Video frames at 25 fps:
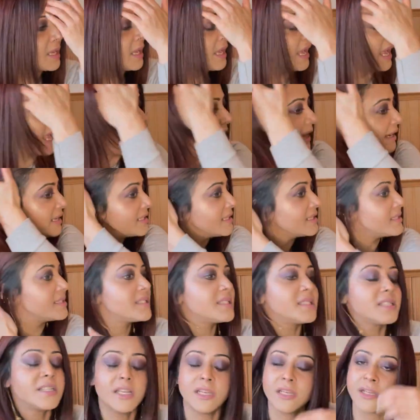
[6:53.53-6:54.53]
and
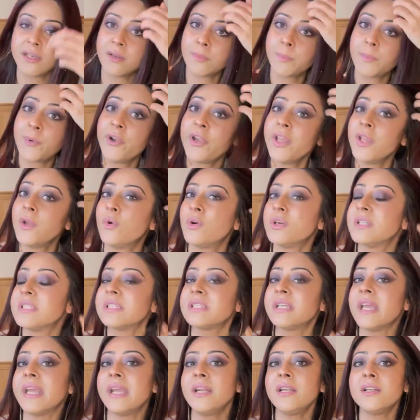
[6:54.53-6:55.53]
still in a pretty good
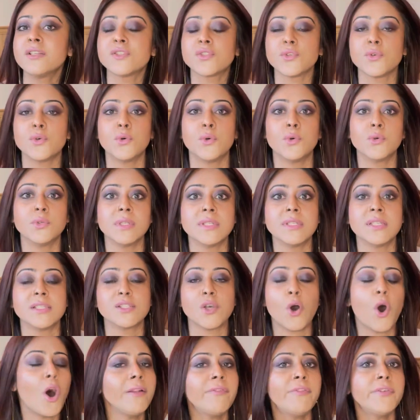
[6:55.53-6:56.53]
state. So this is
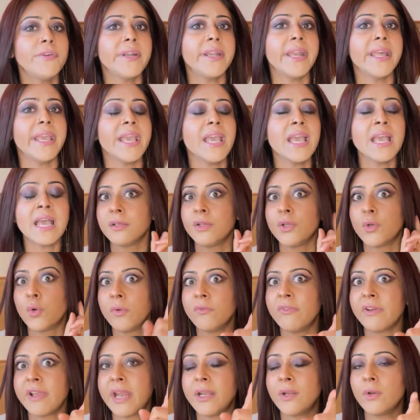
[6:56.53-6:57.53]
all for today. Don't
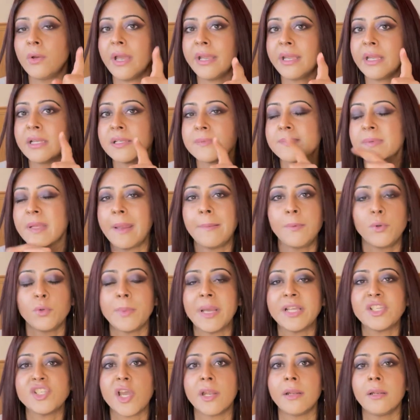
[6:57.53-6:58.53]
forget to like and subscribe to
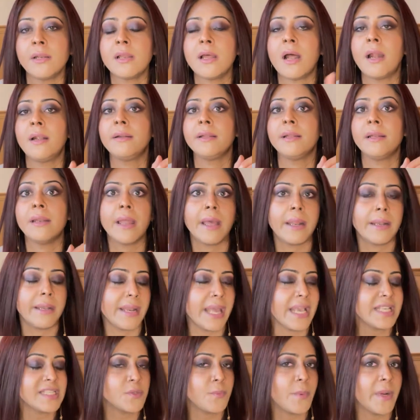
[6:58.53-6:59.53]
my channel. Until my
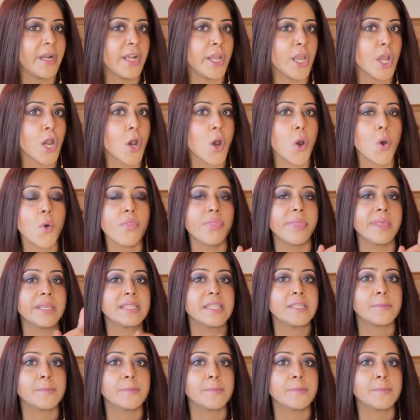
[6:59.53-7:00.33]
next video, this is